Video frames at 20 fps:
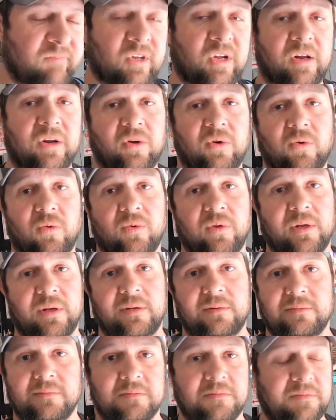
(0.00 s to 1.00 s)
not hold
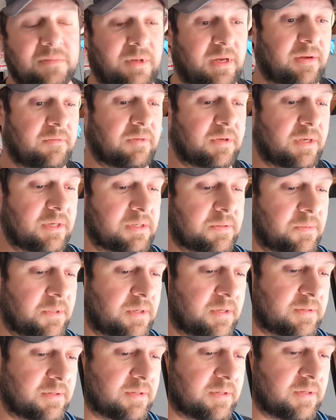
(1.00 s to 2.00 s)
and have to get
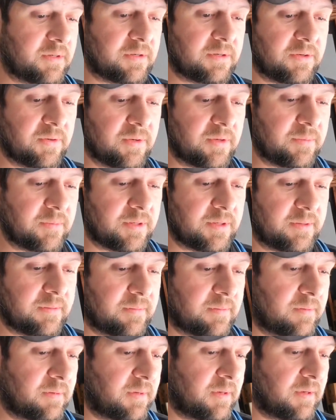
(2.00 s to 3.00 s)
somebody else in here to do it, but